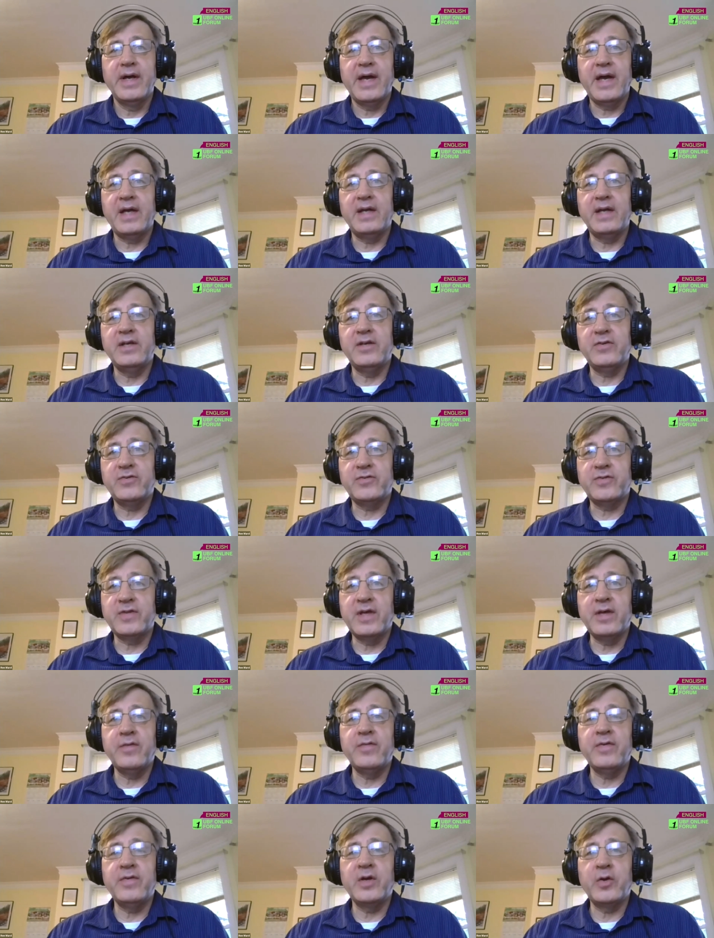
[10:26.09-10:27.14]
and his
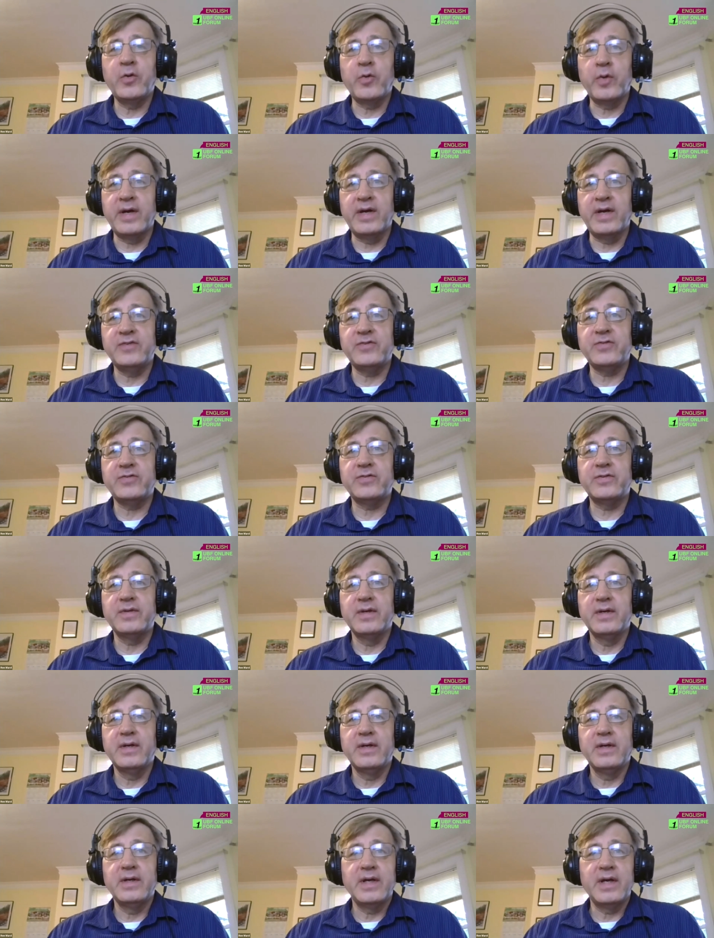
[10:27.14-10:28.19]
saving grace
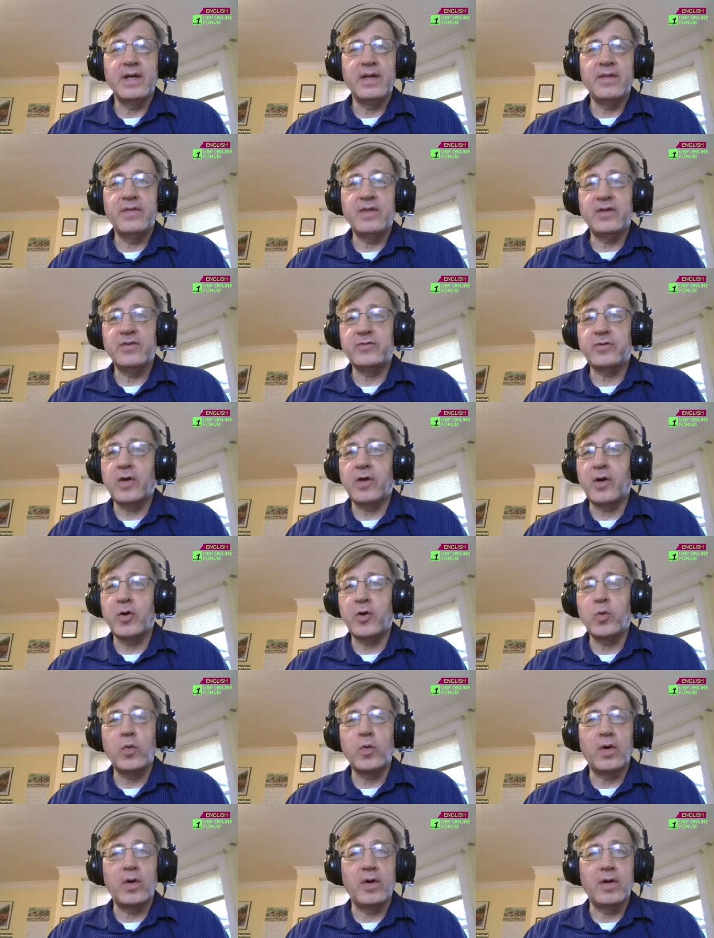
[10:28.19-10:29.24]
in this
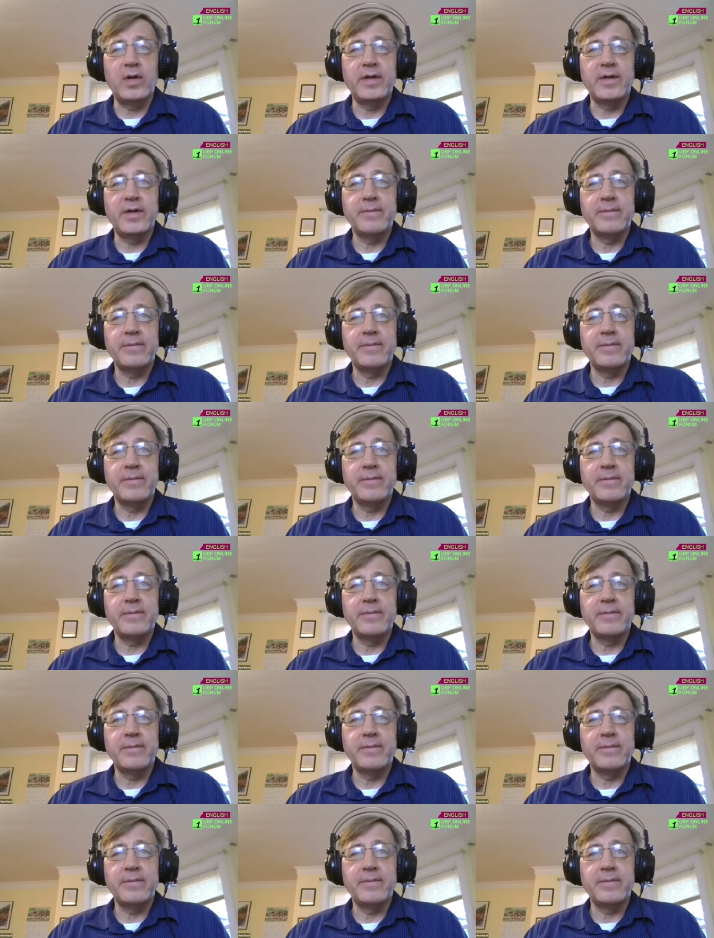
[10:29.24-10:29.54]
dark world.